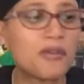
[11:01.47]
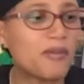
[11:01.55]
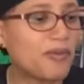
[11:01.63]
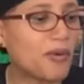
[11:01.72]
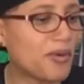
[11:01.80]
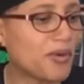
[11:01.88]

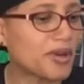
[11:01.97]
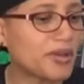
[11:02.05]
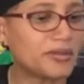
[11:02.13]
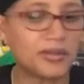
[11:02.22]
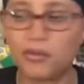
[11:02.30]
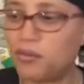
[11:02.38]

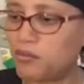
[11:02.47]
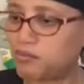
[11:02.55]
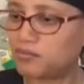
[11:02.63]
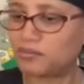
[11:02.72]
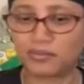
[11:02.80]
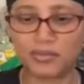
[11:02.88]
for
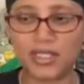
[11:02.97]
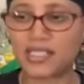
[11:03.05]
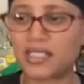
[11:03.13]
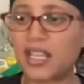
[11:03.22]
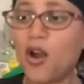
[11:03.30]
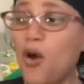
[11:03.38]

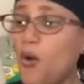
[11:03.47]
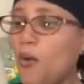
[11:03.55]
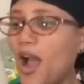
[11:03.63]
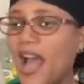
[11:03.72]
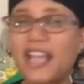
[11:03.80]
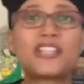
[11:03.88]
listening.
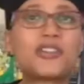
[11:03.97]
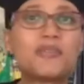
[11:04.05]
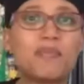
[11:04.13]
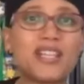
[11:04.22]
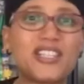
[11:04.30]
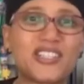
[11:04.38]
Oh, I should
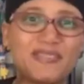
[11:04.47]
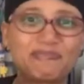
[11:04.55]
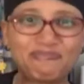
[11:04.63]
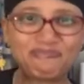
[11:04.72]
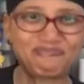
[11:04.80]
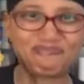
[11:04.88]
mention,
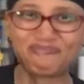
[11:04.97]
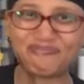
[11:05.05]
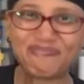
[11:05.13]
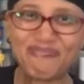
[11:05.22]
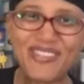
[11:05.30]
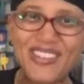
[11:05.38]

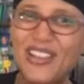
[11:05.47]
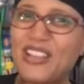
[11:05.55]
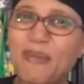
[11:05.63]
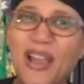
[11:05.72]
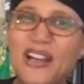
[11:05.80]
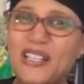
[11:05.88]
as my
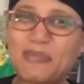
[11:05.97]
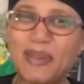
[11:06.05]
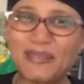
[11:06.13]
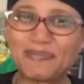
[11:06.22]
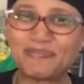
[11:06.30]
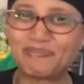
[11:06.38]

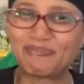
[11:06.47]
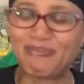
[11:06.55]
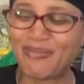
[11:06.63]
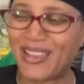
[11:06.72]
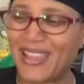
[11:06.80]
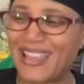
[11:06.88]
husband,
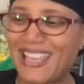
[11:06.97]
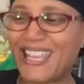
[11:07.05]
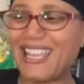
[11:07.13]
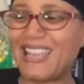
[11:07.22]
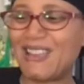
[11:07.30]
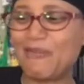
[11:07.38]

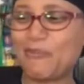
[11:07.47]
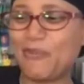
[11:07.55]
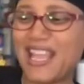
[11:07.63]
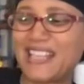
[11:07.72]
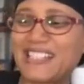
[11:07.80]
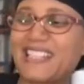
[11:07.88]
he
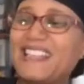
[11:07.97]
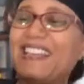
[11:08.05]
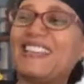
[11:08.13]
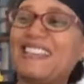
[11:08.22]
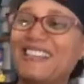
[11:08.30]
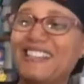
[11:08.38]
makes
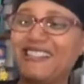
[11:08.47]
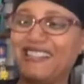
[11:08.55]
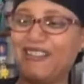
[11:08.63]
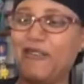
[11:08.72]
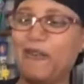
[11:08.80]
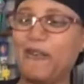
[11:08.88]
his
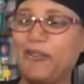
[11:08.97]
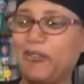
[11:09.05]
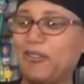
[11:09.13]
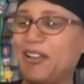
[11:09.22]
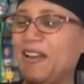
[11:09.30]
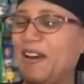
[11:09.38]

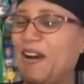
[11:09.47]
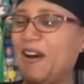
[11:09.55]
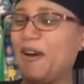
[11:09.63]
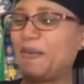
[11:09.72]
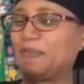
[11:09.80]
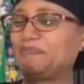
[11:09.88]
own
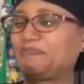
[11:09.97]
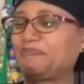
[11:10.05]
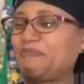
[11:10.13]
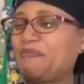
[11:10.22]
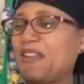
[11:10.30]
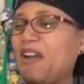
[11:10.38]

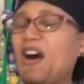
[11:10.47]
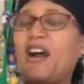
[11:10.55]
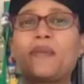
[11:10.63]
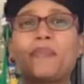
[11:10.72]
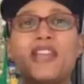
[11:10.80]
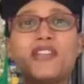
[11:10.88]

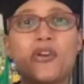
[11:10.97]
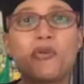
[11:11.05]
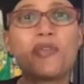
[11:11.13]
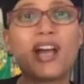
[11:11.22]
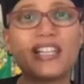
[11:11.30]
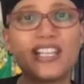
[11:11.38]
jalapeno
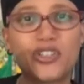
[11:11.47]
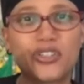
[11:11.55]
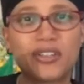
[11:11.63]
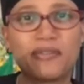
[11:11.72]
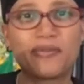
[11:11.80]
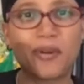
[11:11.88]

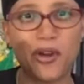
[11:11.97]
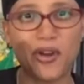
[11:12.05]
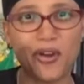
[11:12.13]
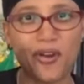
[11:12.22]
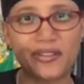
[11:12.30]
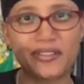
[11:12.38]
relish from our
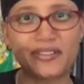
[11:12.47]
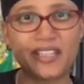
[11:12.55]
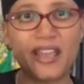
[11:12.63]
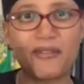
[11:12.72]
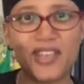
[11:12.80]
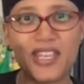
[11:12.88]
garden
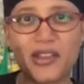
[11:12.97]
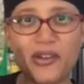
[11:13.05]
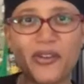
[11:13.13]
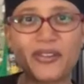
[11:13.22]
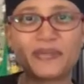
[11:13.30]
every year.